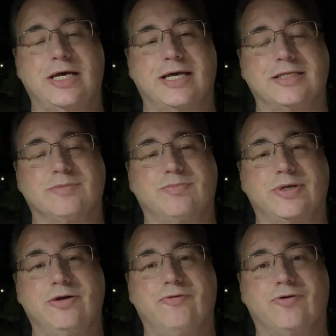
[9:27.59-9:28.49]
It's a
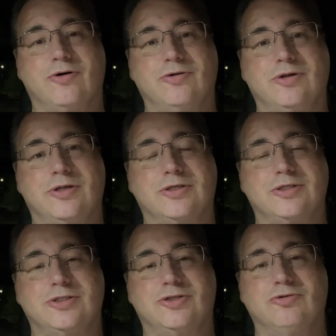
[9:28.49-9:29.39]
beautiful
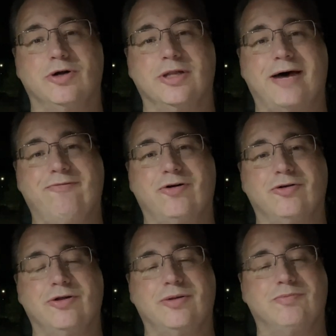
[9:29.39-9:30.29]
dual
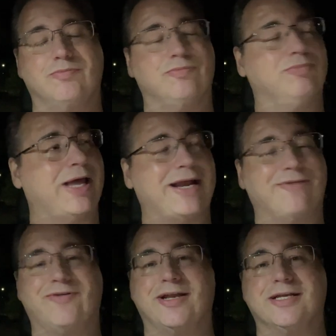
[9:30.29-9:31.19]
level
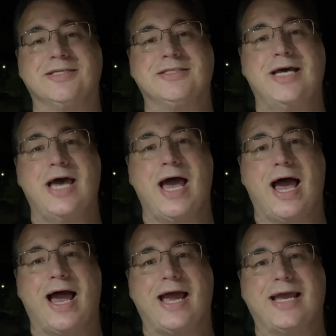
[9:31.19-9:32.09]
Planet Fitness.
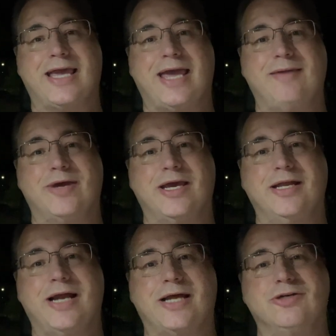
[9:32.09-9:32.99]
I came
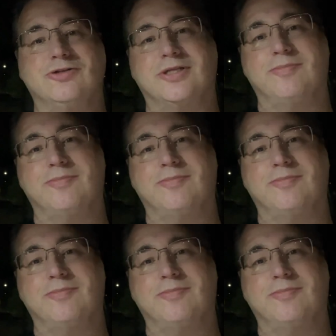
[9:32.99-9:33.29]
in, I used the